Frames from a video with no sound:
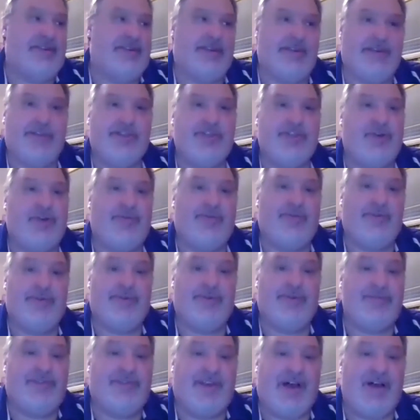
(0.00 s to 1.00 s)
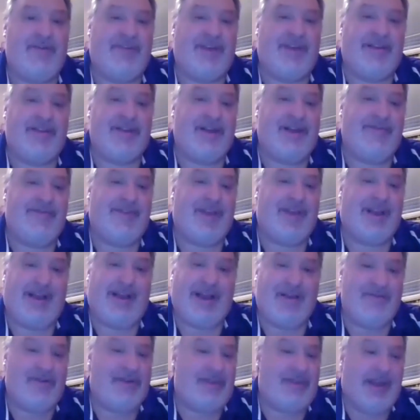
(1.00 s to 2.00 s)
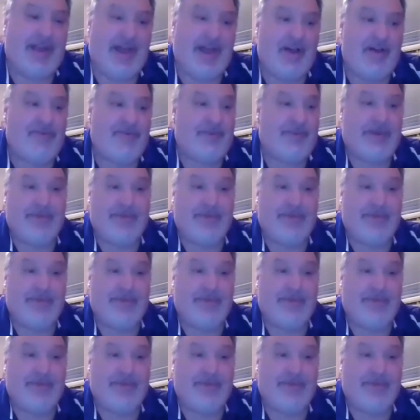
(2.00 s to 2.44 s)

to the children themselves. I think it's like everything else.